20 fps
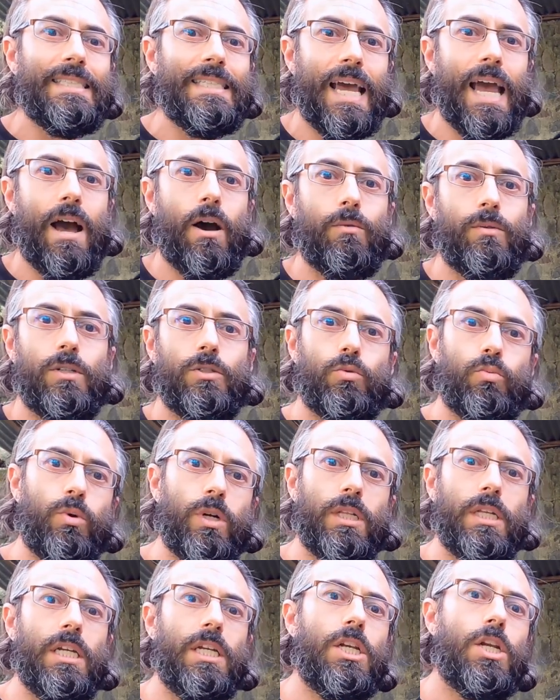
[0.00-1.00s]
down is
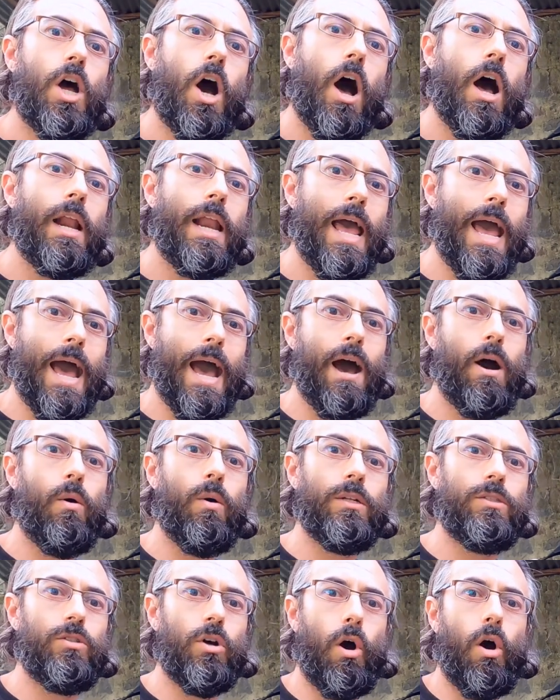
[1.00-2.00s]
really not
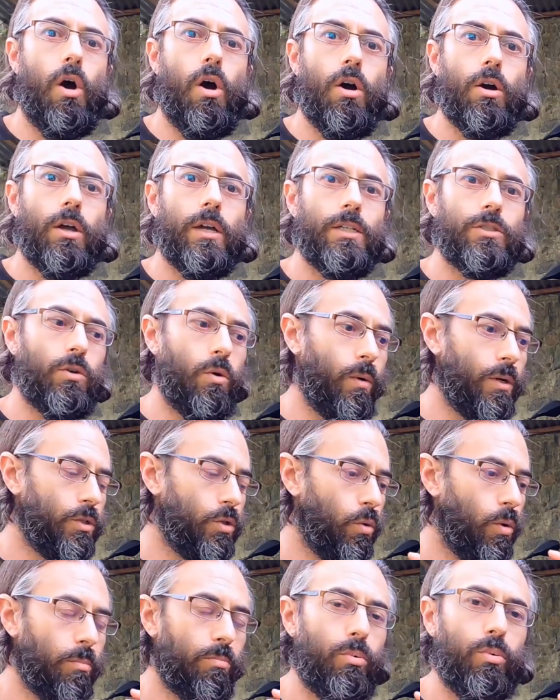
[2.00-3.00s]
how a dog is going
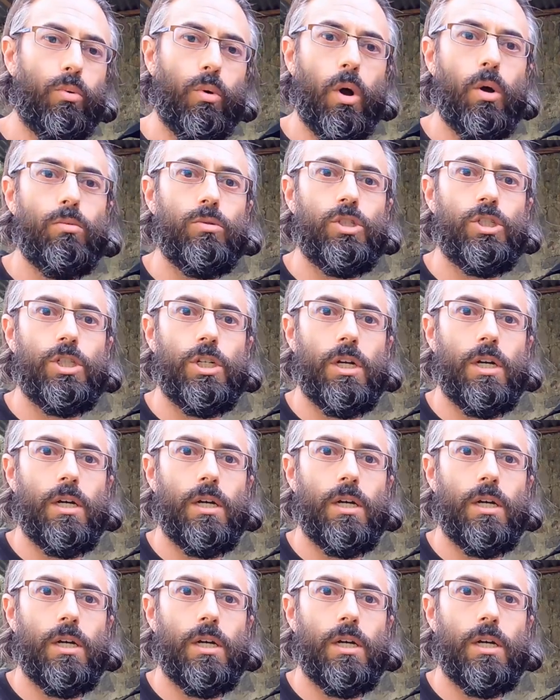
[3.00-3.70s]
to approach